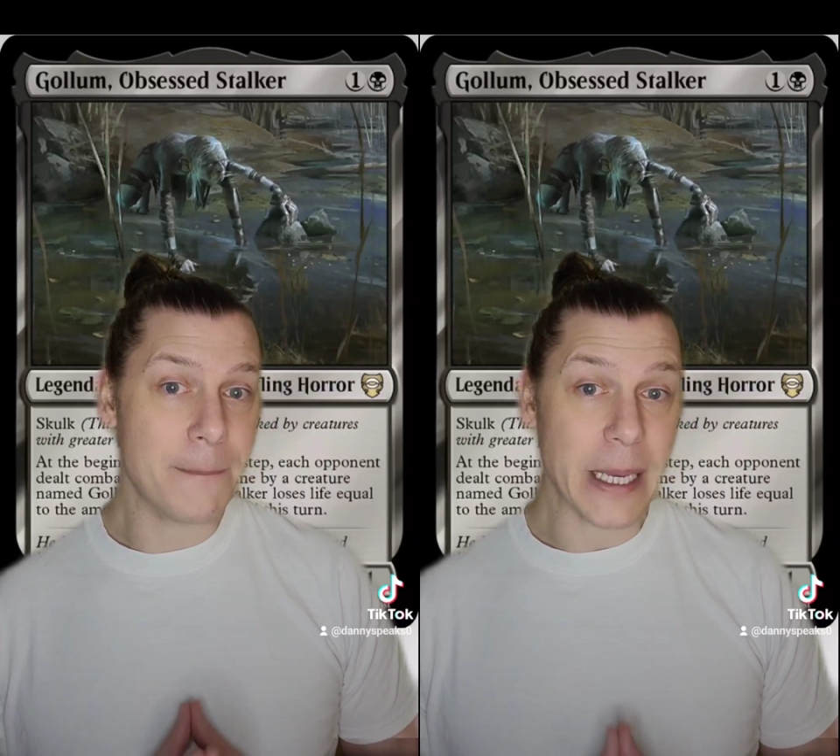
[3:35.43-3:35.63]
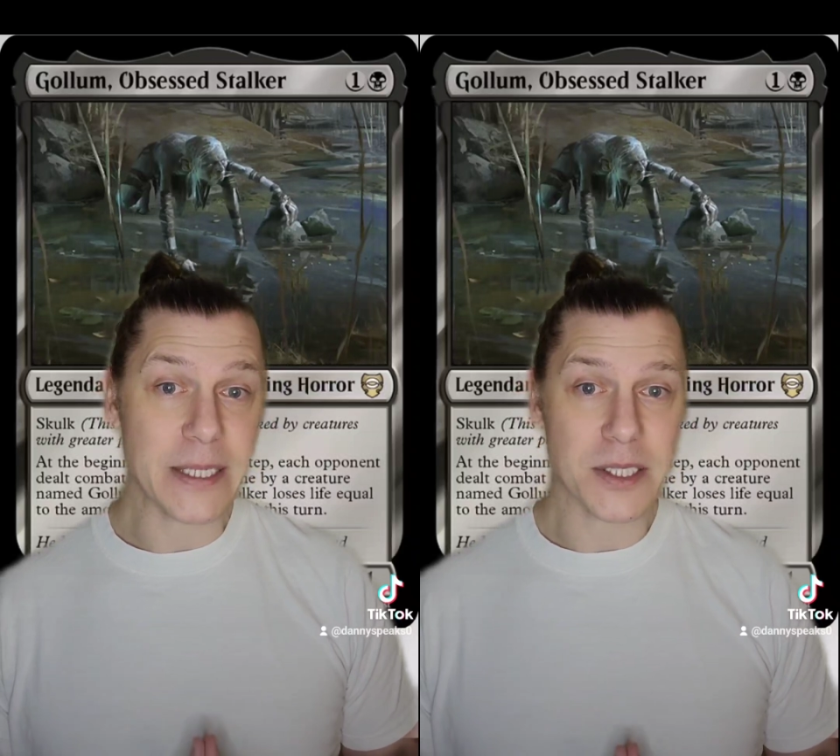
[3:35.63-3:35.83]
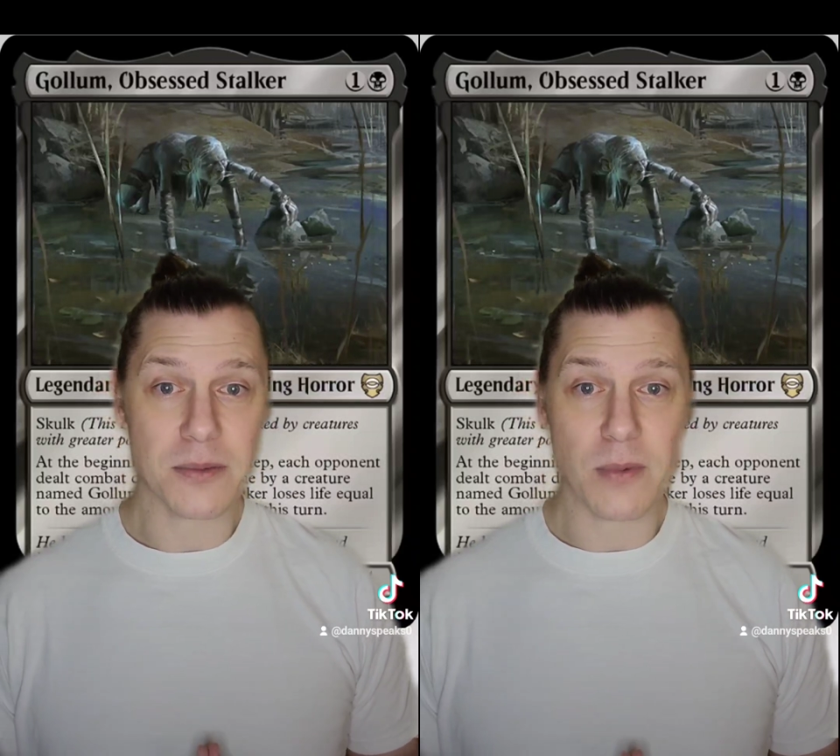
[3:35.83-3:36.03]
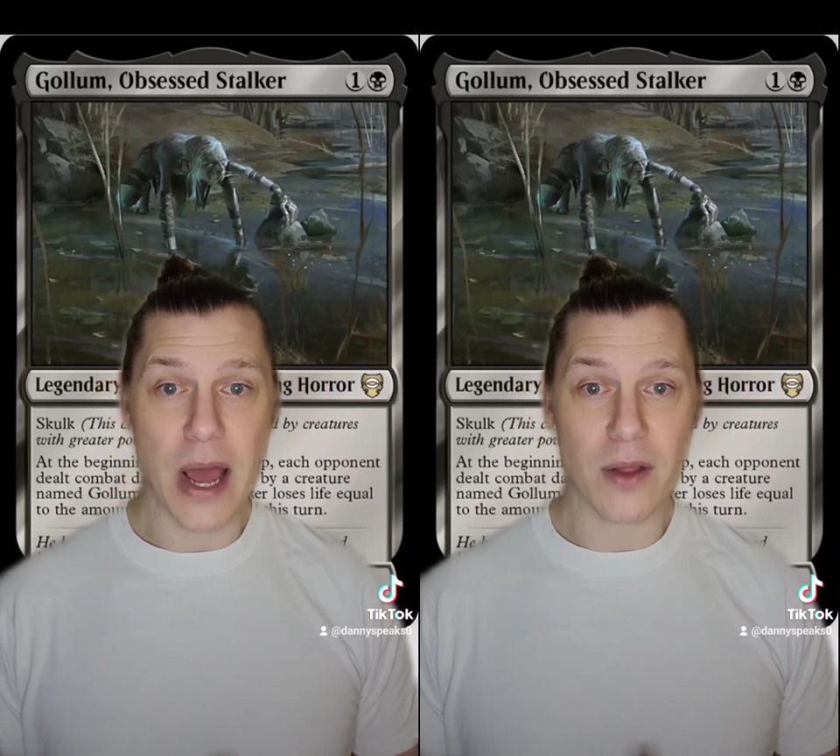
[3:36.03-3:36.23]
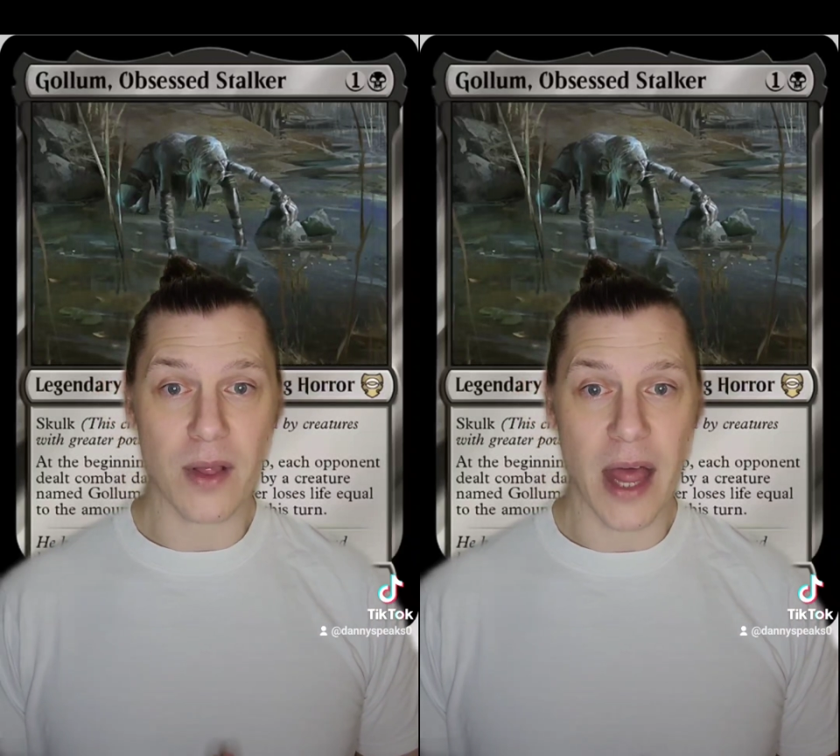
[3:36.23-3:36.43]
based
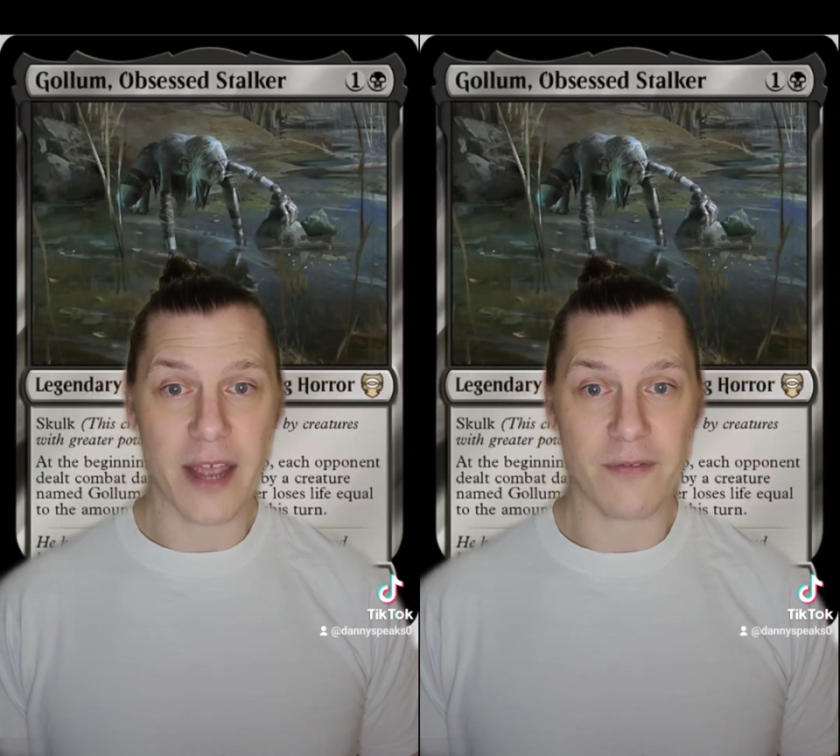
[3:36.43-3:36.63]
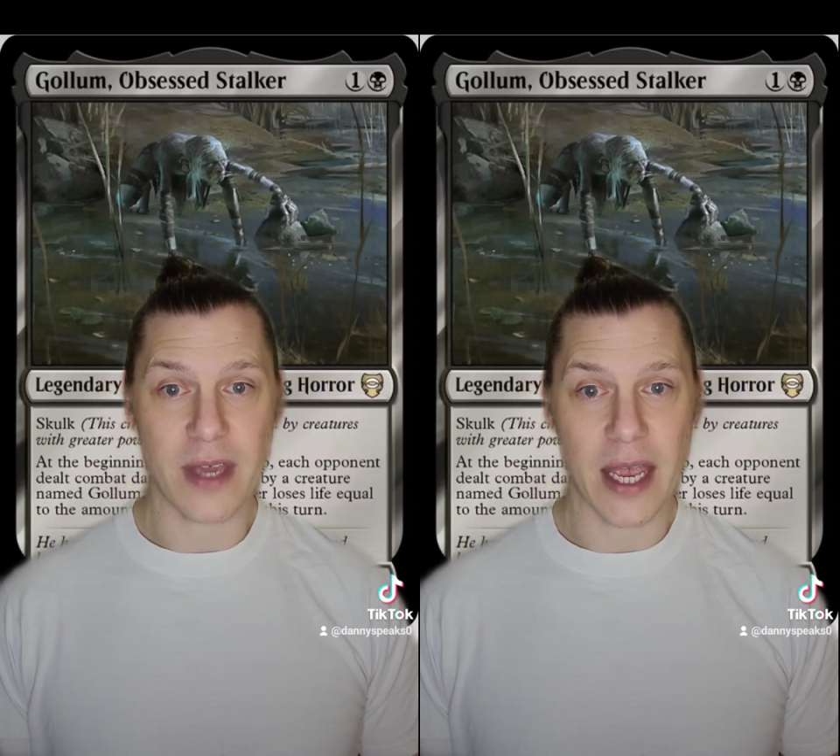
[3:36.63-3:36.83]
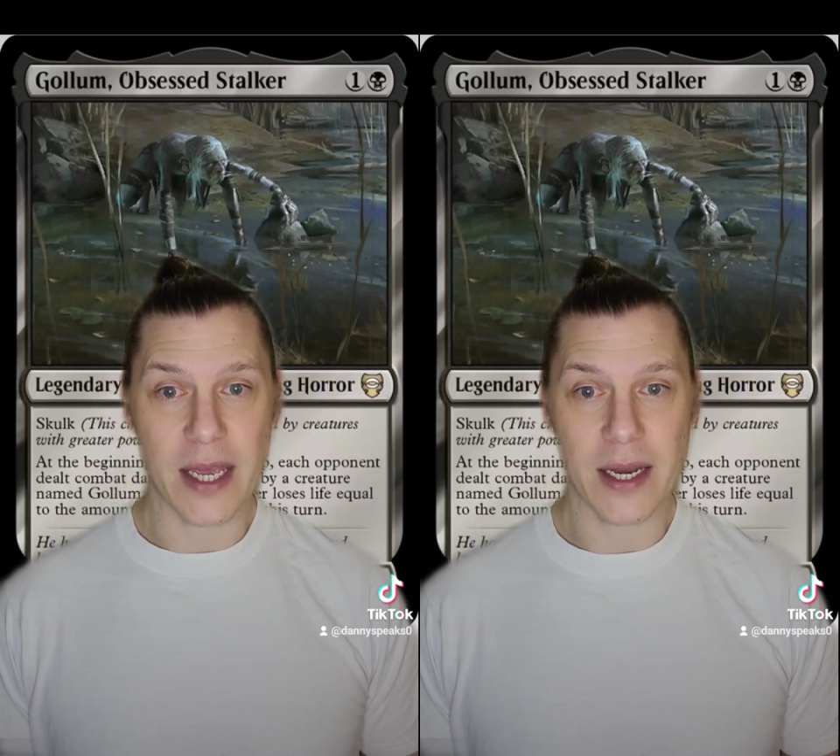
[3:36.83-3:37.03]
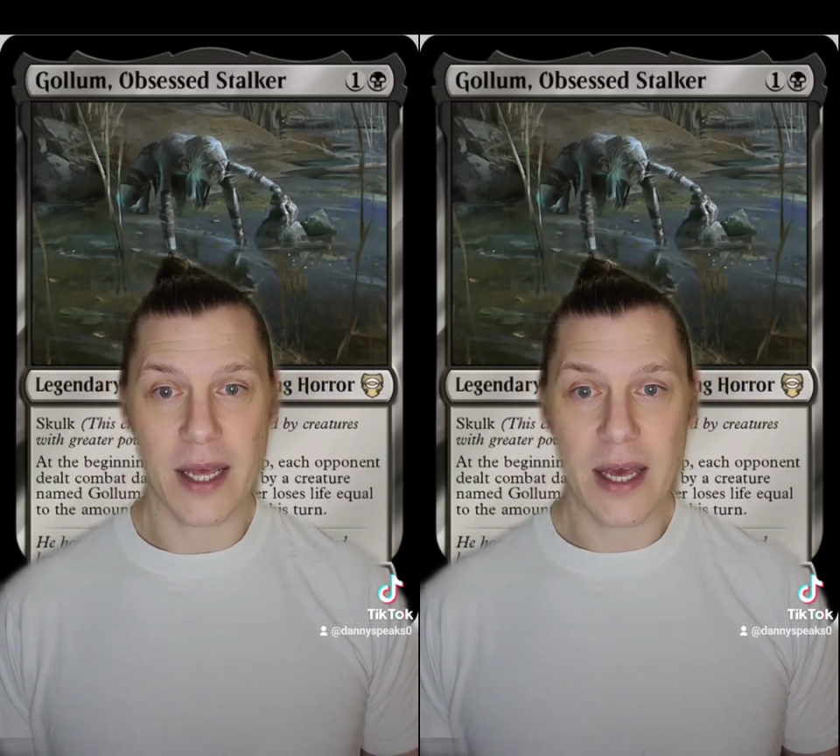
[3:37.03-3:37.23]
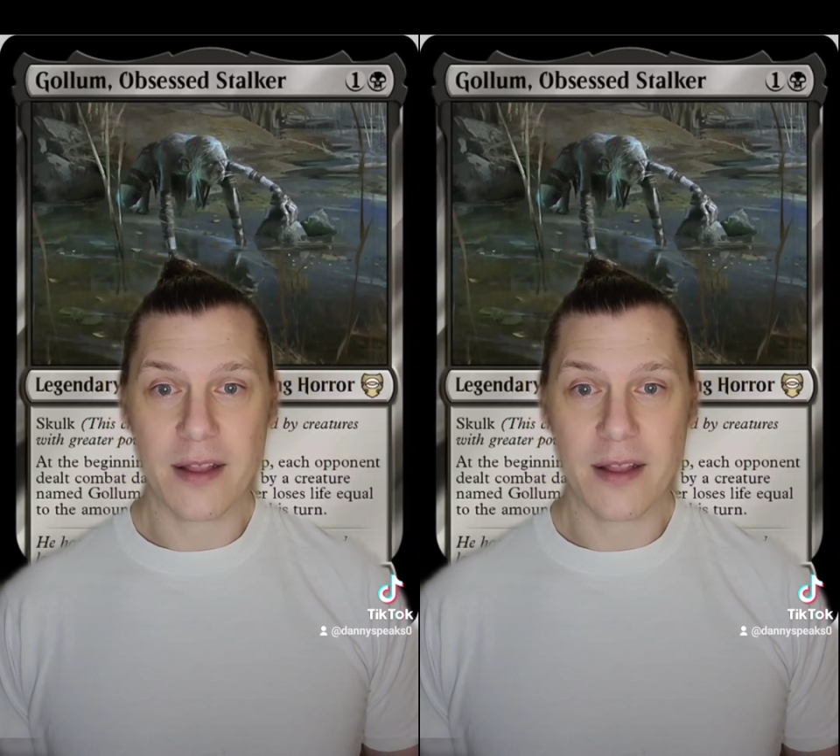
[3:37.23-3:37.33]
around life gain.